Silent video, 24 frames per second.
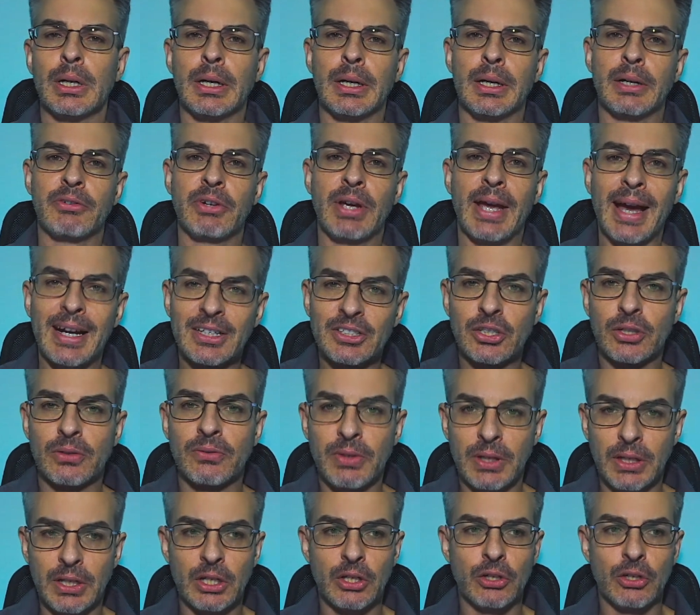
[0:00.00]
reaction
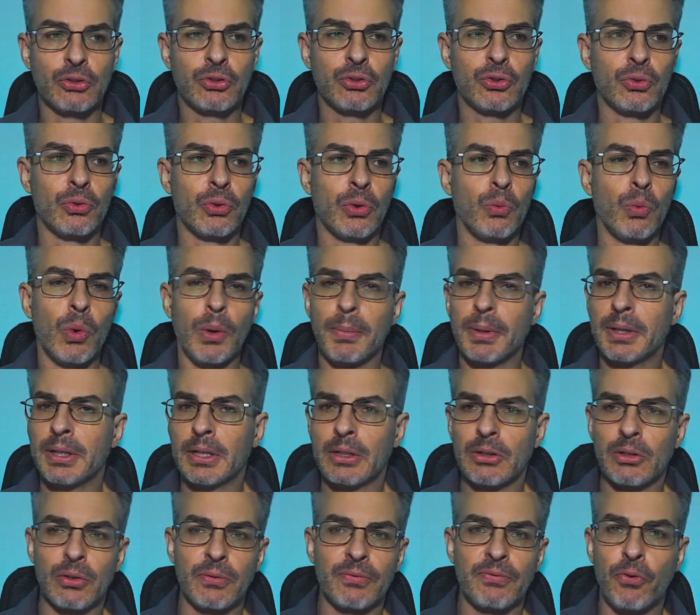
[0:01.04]
video to a woman
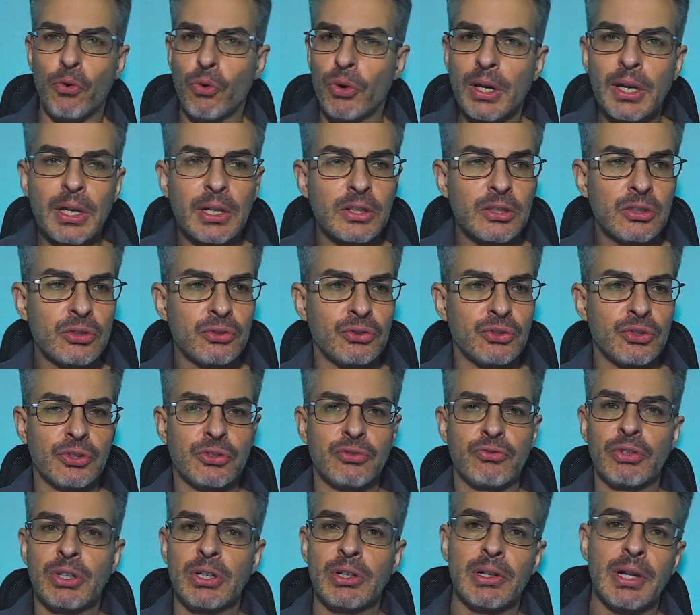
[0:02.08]
in her 40s who's
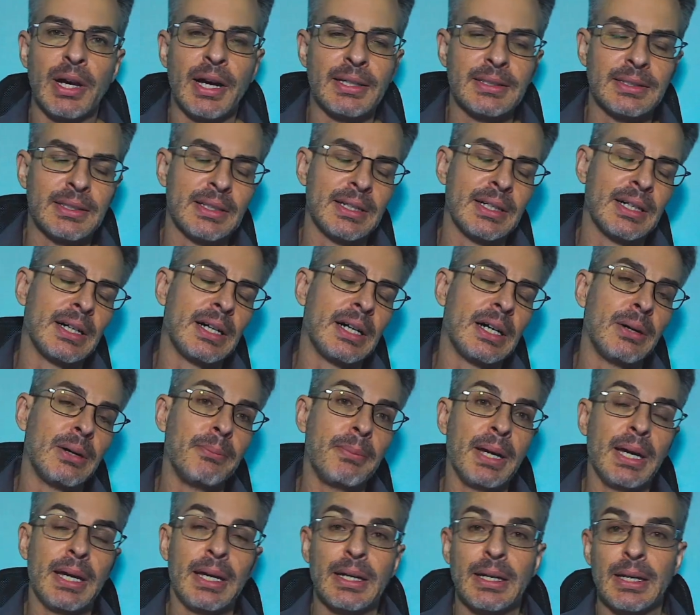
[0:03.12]
just realized that, oh
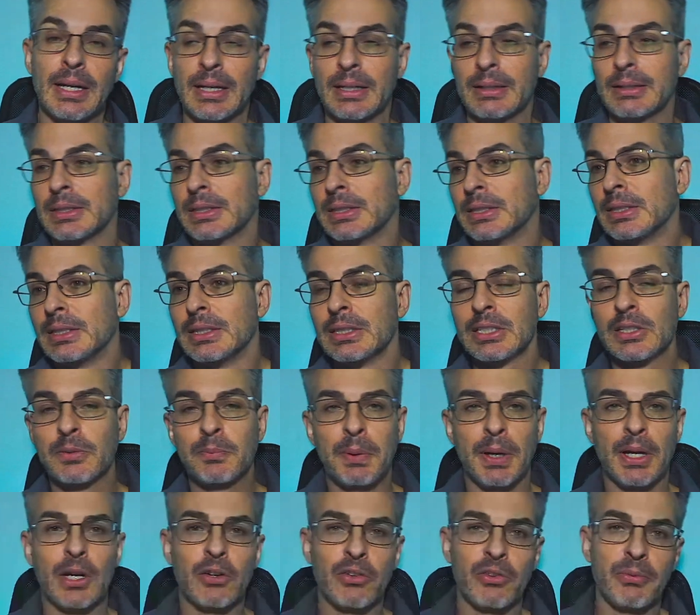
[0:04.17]
man, I
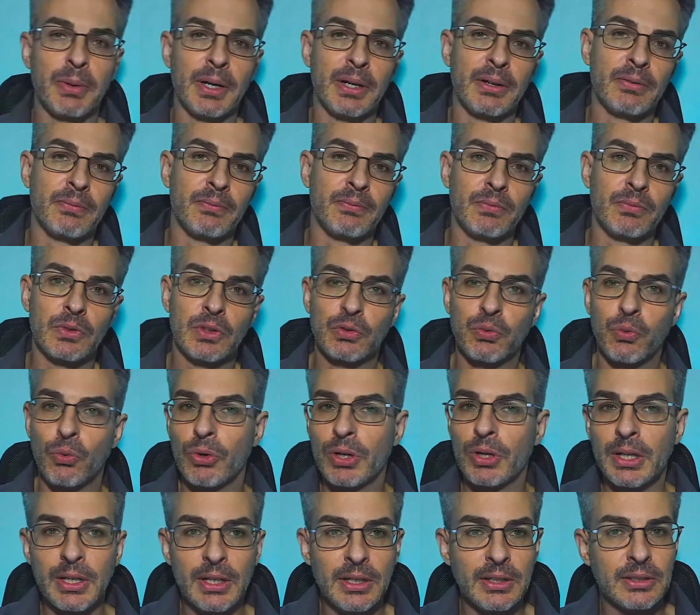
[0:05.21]
spent all my
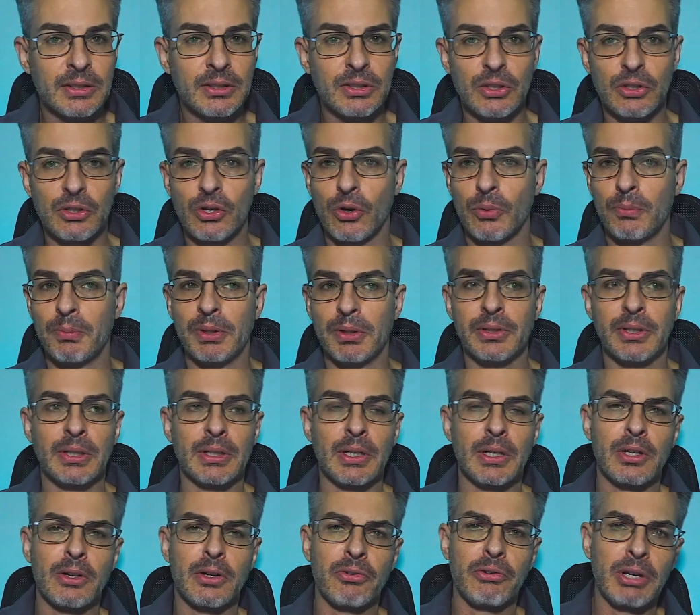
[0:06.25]
20s, building
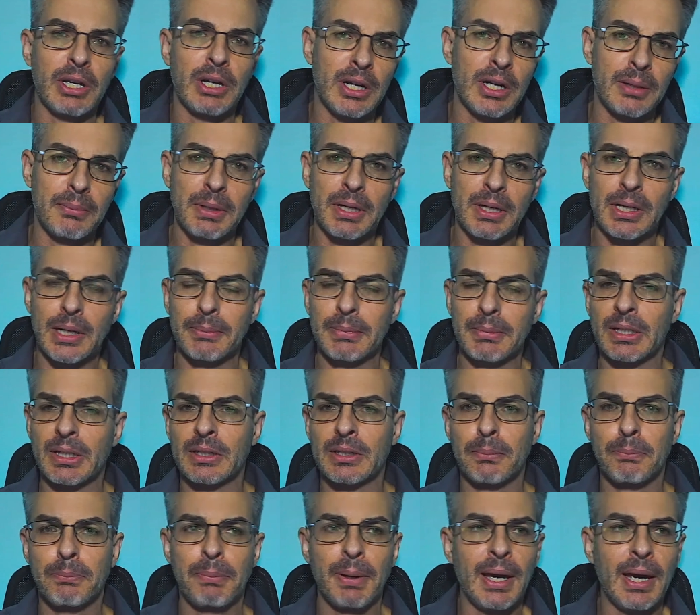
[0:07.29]
a career, becoming
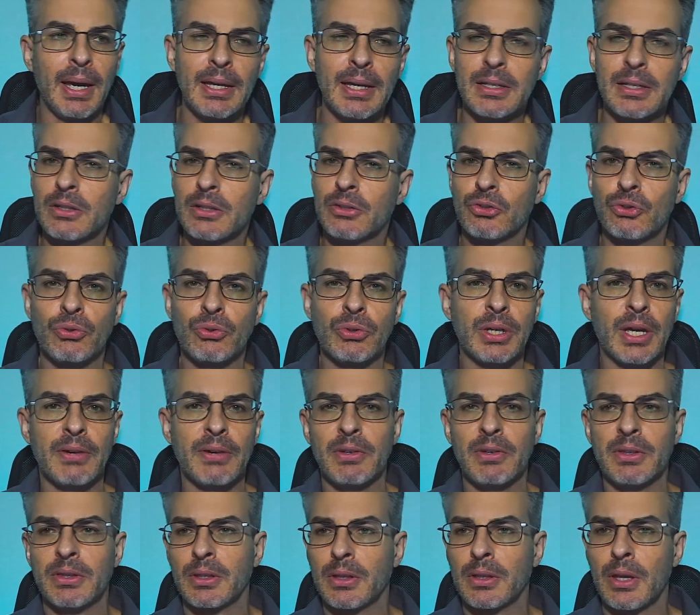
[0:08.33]
independent, doing
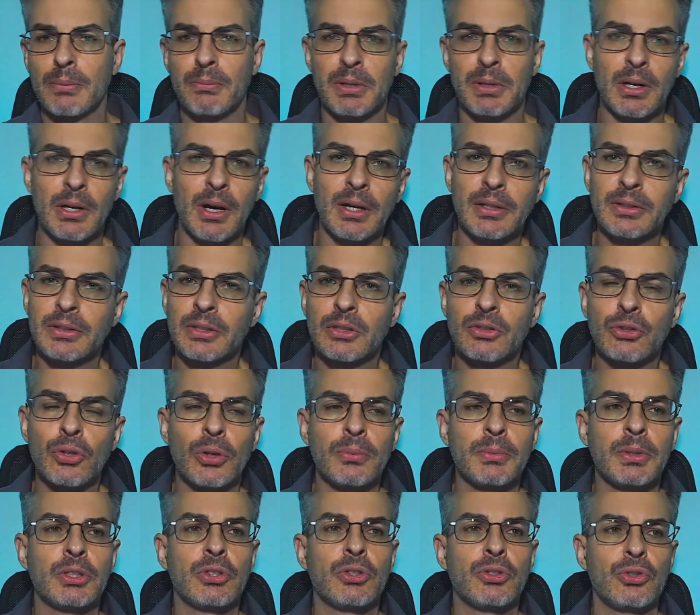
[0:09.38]
everything that Beyonce told
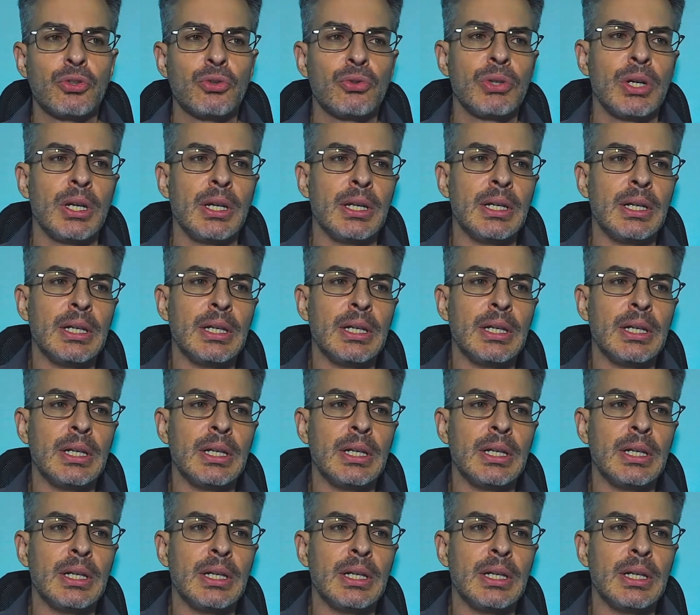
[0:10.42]
me to do. And